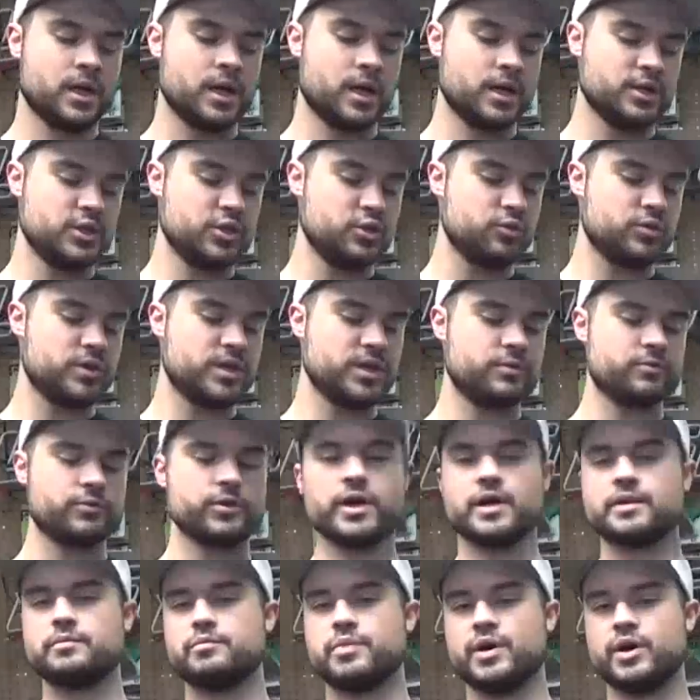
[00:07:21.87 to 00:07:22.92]
You can
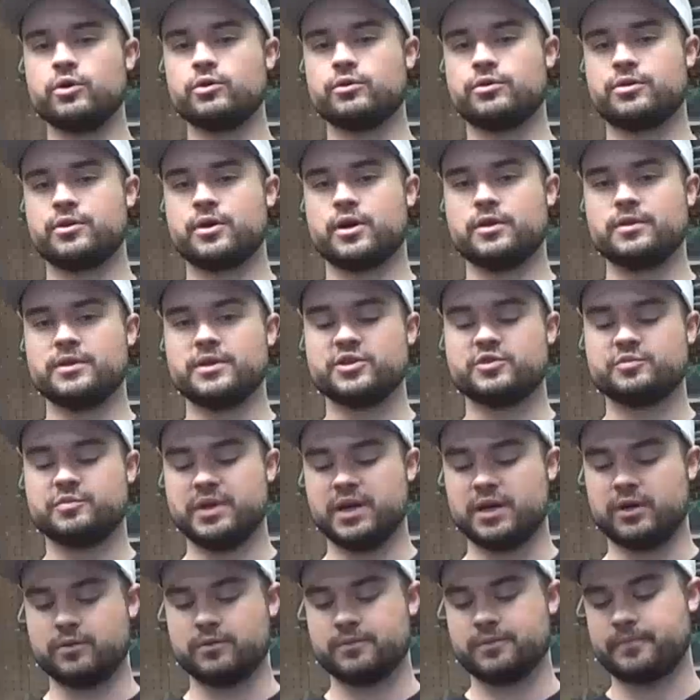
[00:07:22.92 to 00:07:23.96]
run both on this bow.